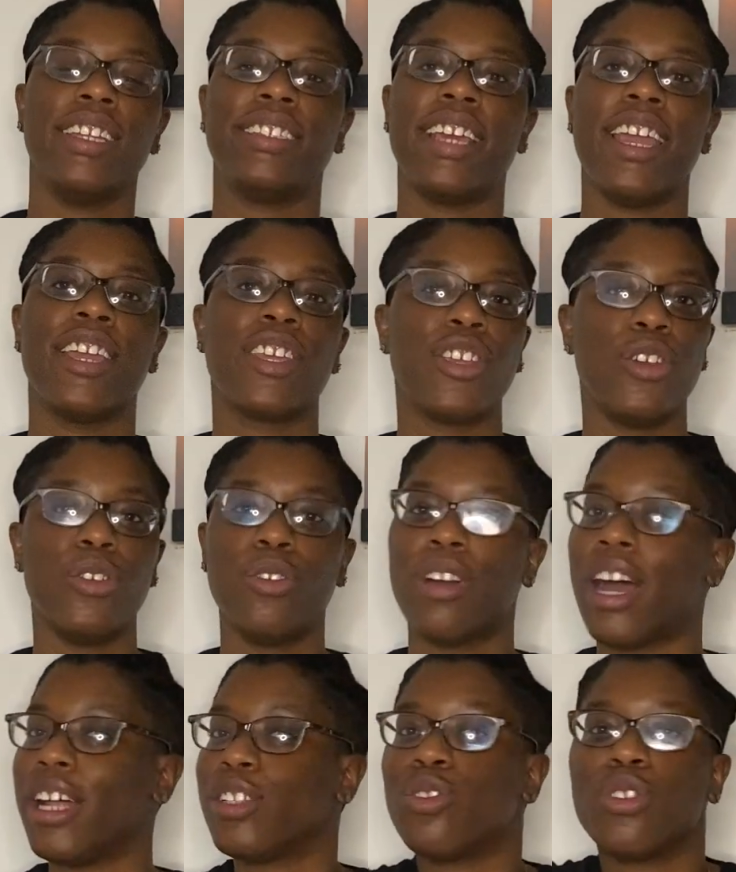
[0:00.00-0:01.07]
Thank you.
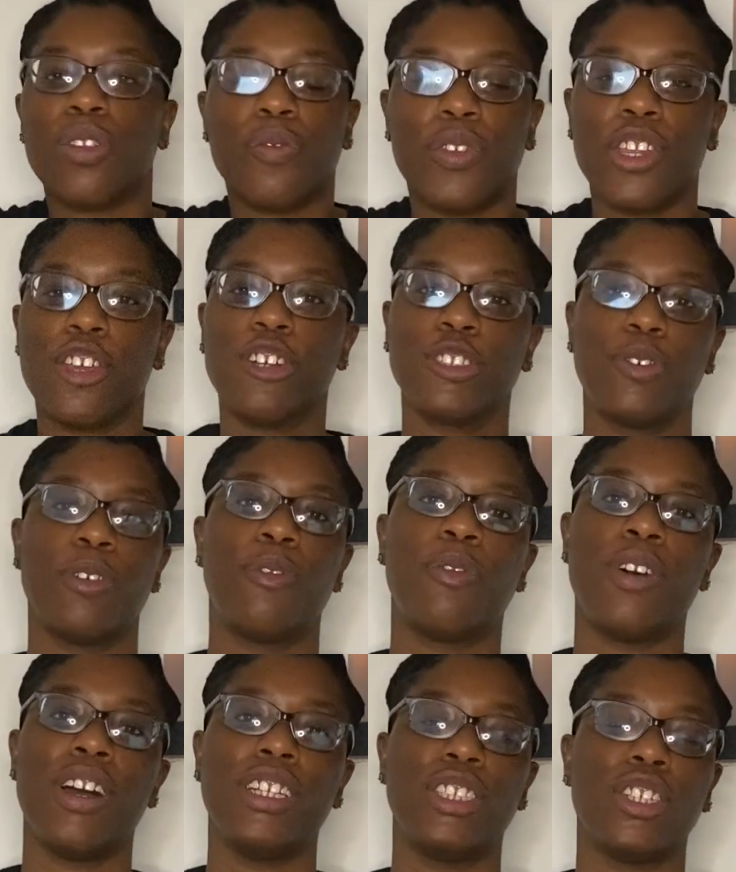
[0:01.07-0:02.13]
I do the videos for fun,